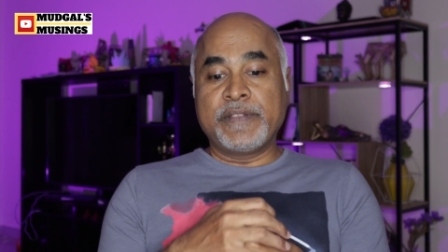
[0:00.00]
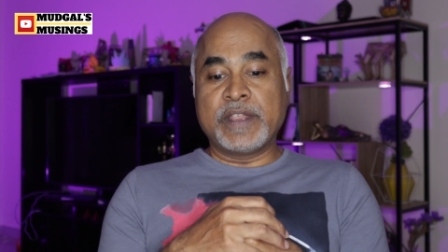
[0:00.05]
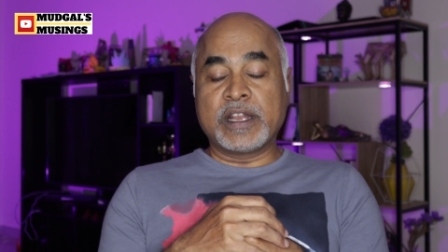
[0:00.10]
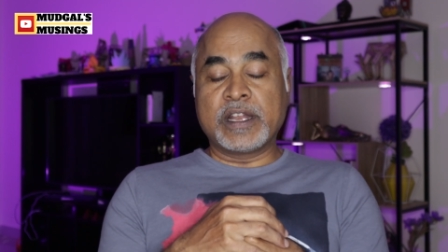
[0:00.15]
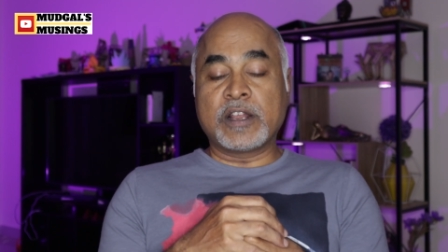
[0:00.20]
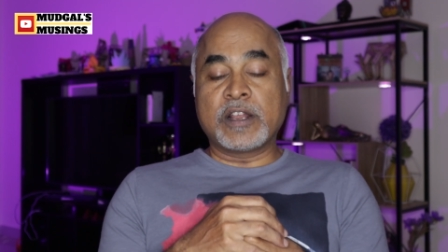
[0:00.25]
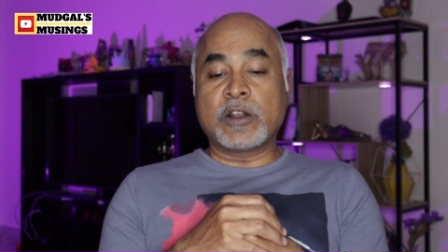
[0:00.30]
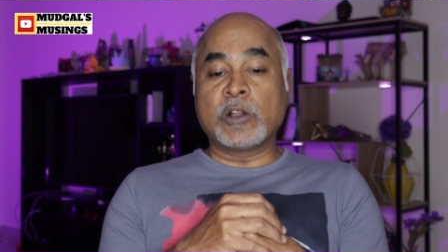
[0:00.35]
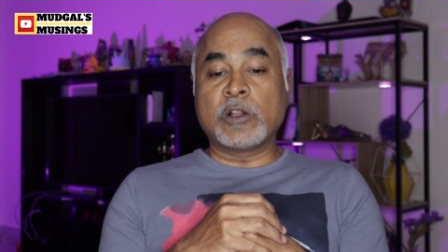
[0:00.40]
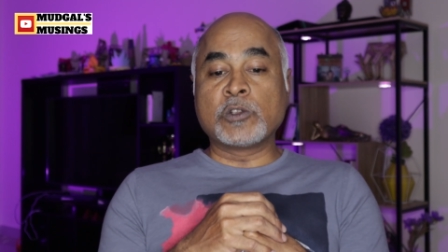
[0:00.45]

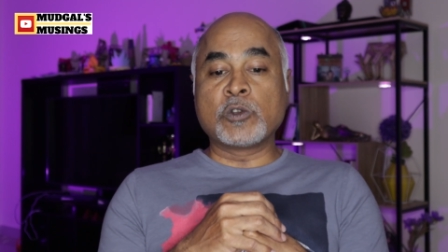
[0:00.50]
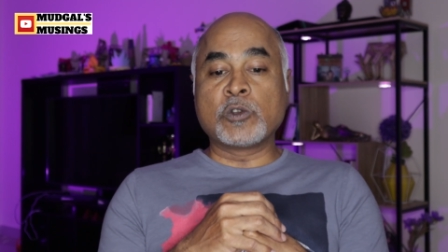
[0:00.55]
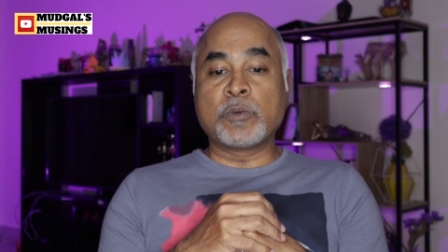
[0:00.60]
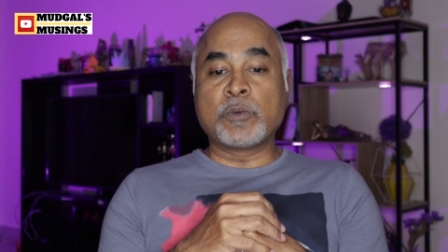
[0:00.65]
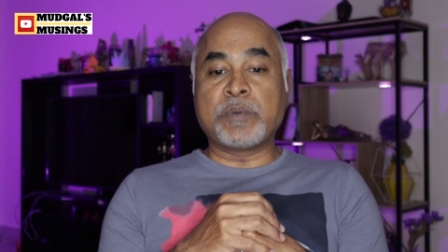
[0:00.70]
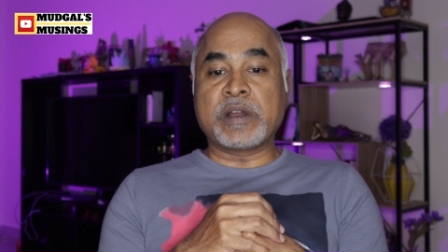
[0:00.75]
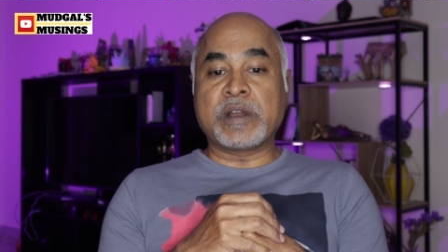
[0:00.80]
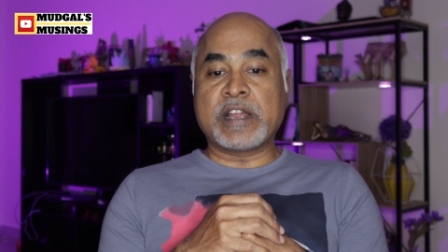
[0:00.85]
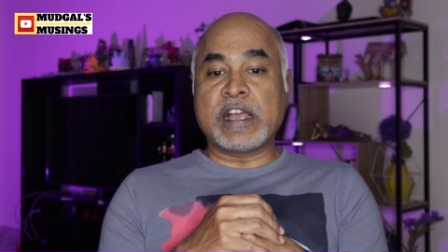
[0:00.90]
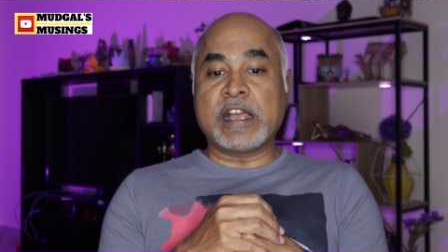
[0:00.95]
there are also
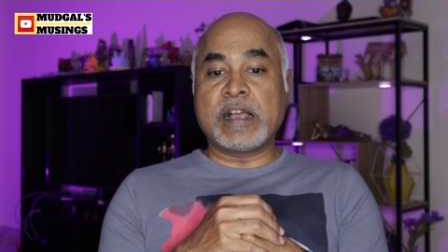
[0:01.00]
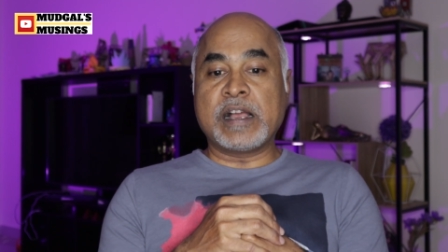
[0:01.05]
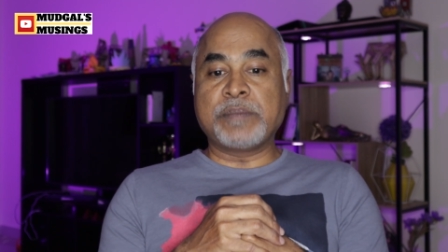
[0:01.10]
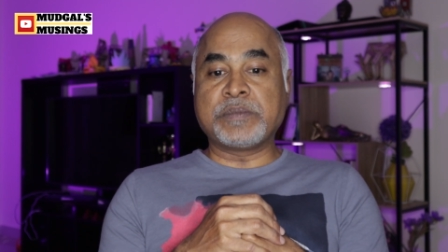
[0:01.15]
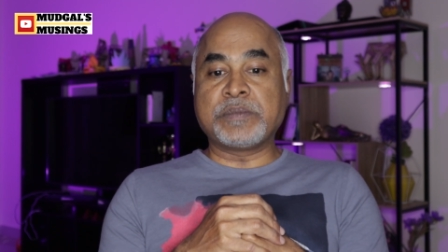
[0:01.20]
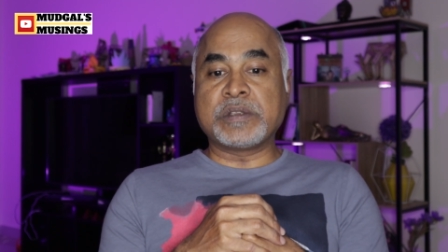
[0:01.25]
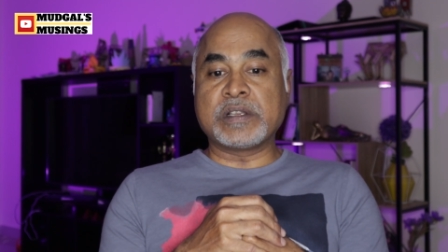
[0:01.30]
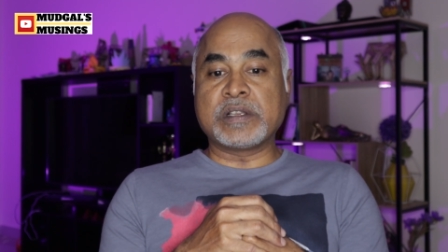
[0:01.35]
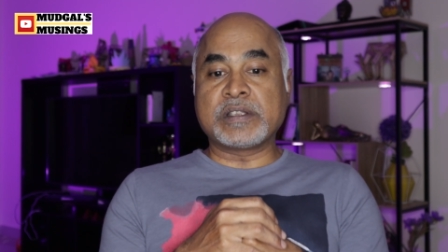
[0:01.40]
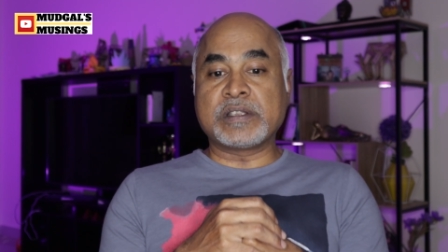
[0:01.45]

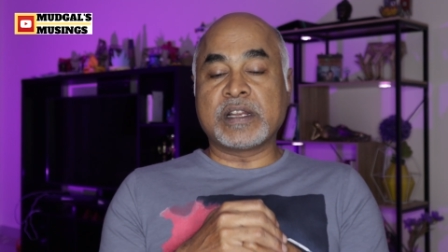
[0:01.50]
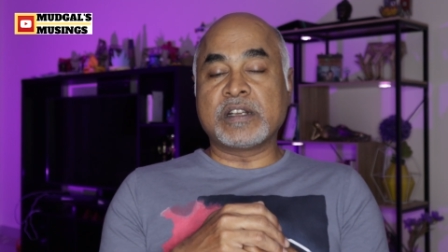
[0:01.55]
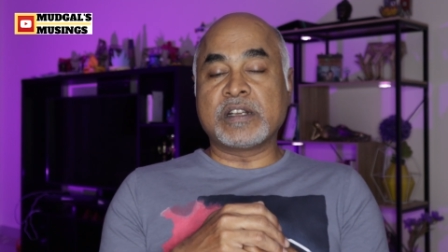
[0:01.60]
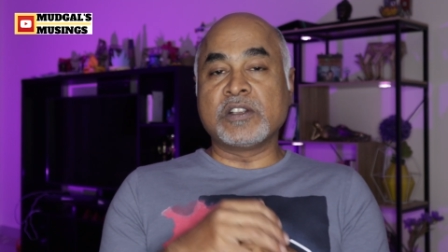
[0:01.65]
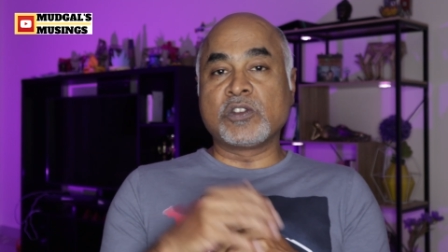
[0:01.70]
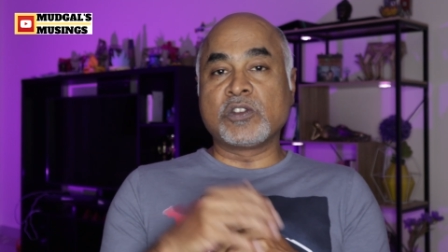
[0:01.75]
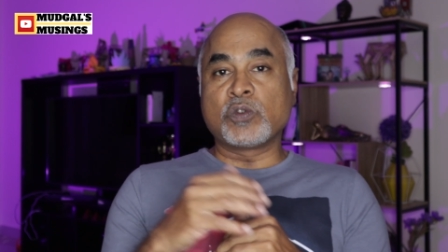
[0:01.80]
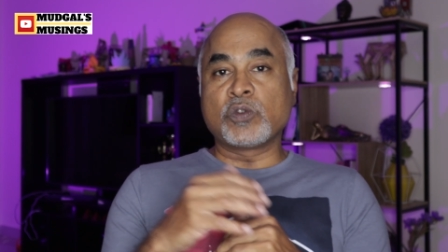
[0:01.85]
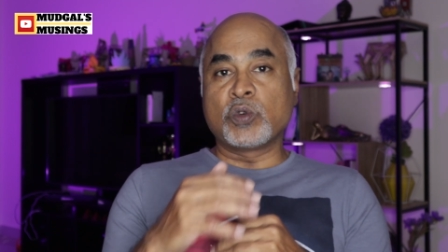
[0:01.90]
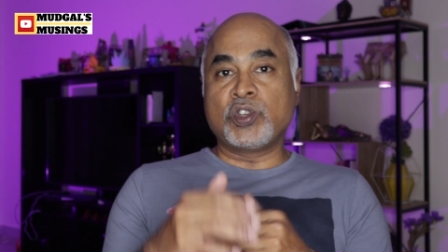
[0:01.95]
perhaps
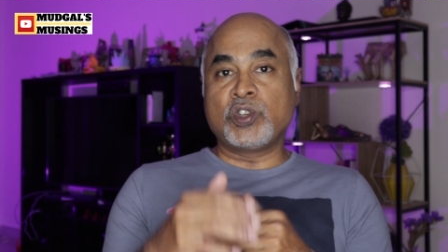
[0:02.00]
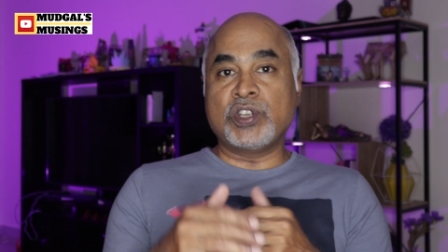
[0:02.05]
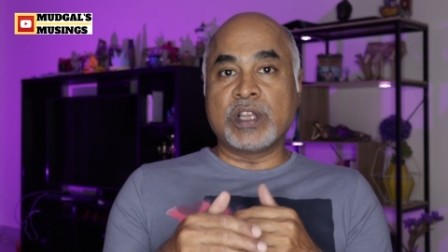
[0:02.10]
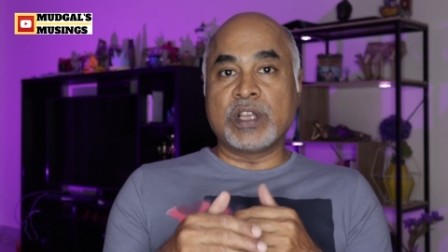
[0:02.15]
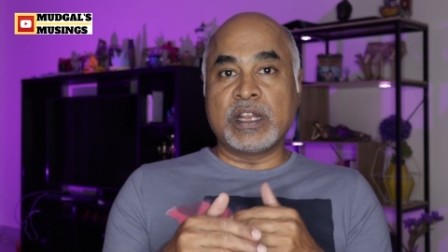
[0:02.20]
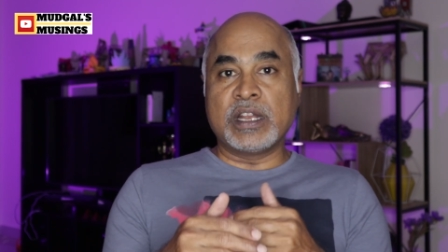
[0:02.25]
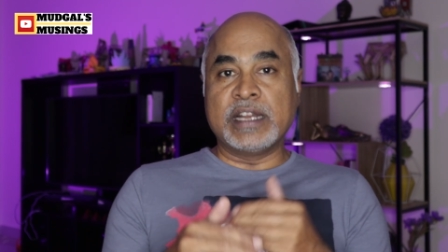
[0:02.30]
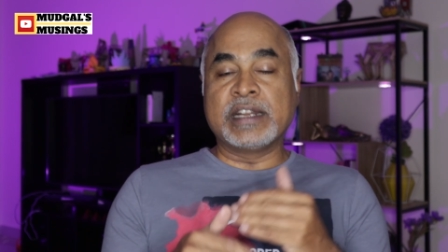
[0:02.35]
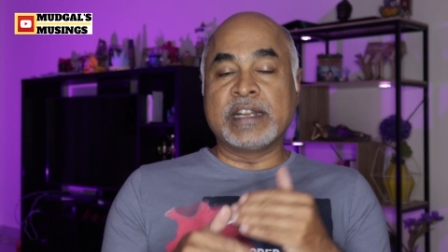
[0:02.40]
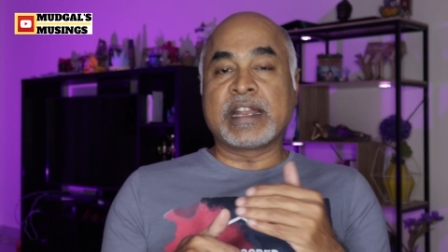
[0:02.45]
certain
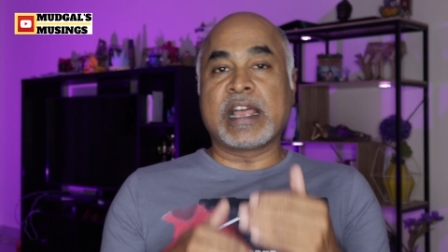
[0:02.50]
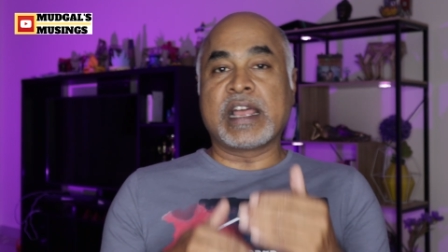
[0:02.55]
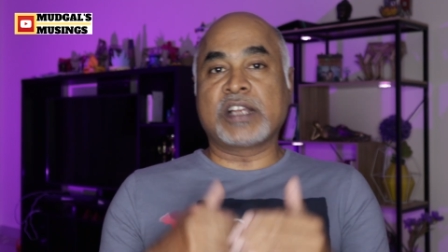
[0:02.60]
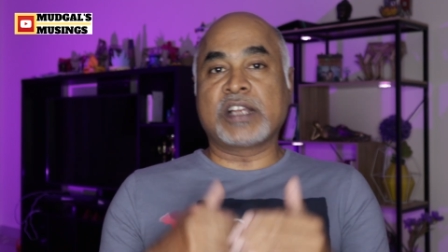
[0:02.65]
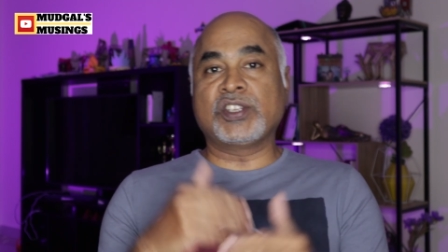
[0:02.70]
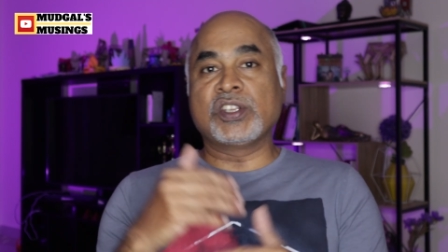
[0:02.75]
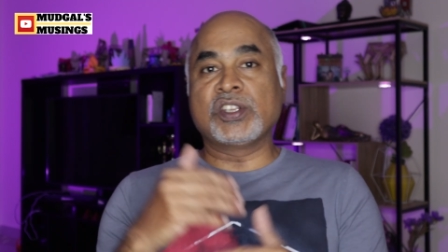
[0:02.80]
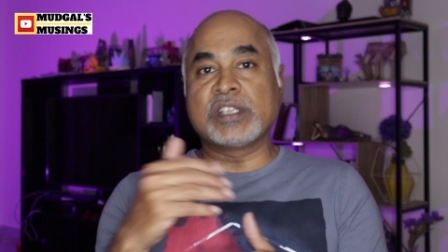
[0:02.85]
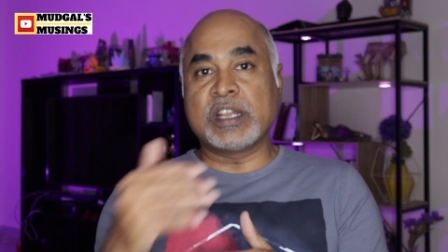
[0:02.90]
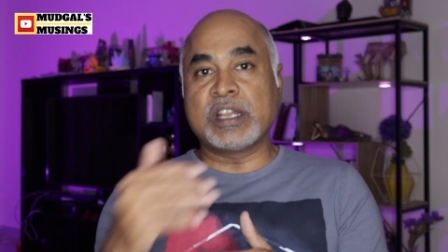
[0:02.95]
social
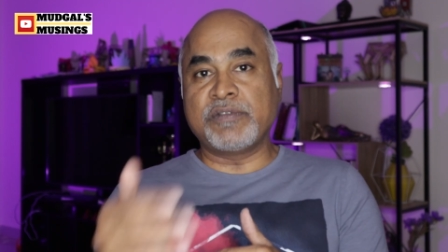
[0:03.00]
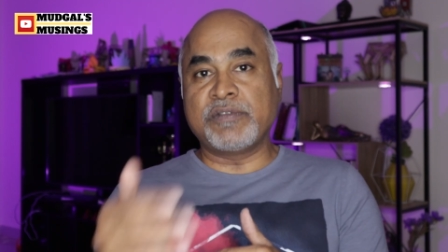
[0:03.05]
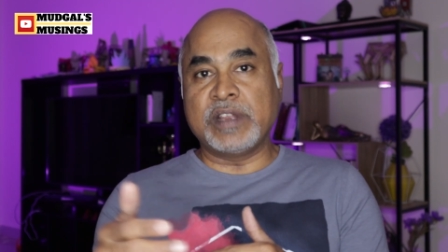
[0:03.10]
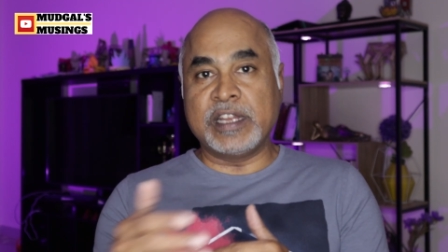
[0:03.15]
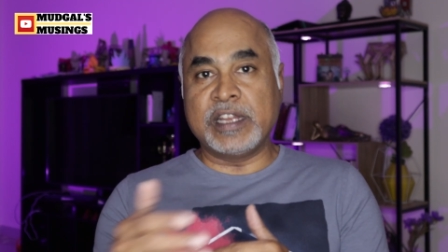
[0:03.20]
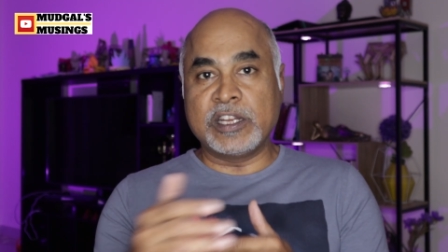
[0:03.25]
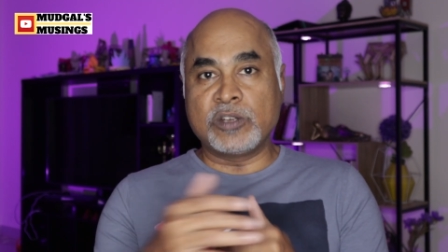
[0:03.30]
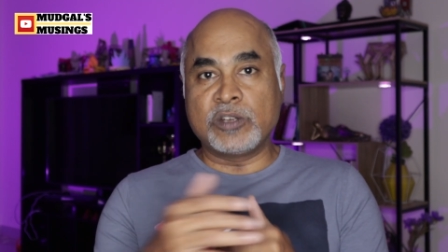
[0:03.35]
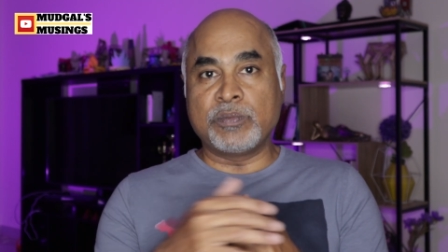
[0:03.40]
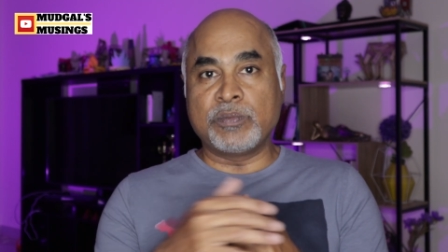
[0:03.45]
interactions that we
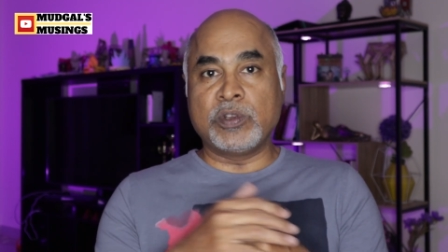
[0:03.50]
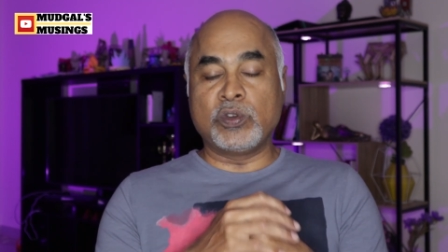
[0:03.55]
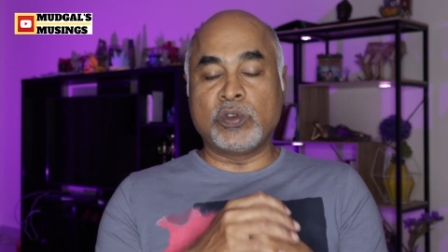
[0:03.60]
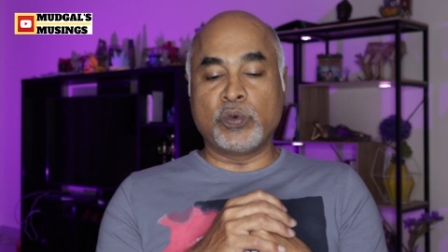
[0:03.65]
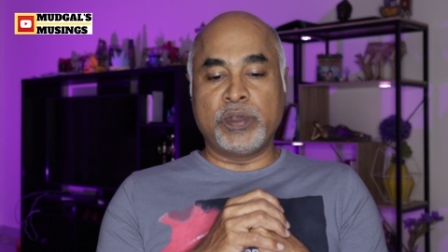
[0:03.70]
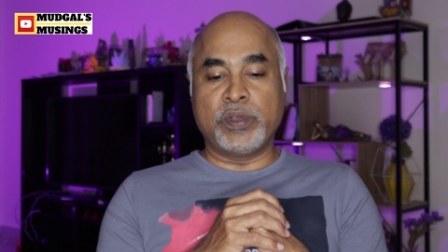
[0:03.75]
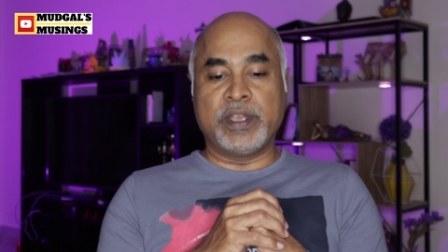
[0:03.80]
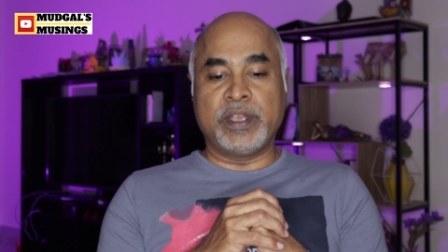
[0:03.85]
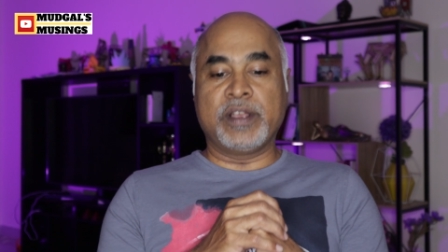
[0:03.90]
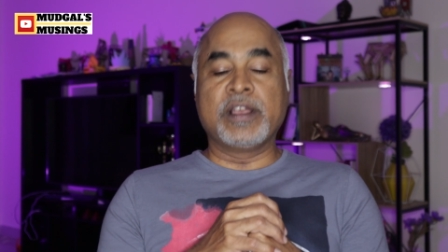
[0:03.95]
need to be
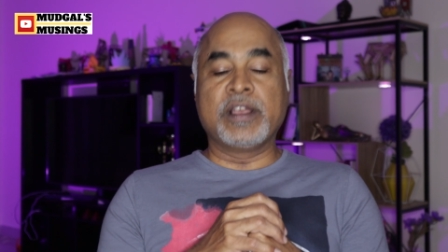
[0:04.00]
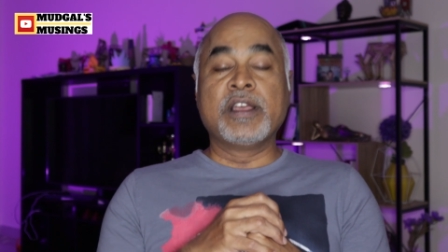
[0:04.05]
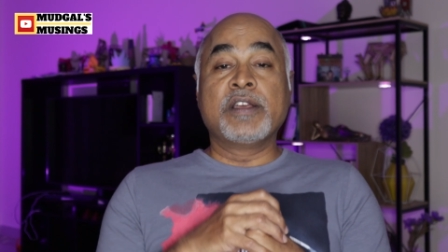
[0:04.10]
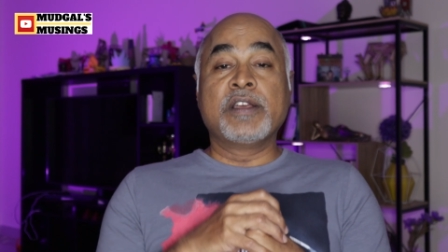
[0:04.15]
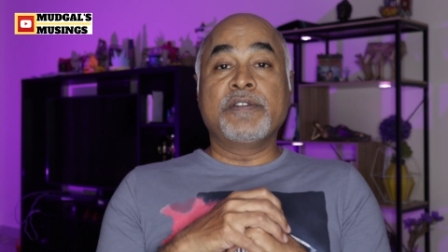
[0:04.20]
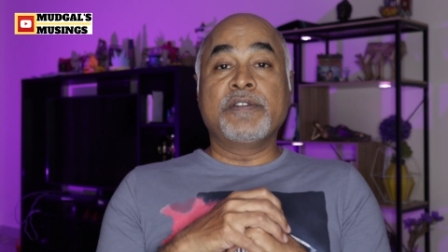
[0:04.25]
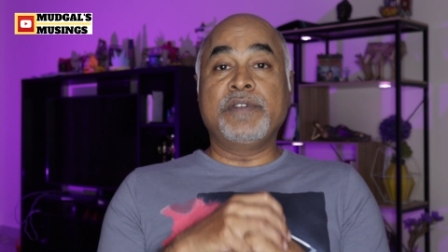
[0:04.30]
doing.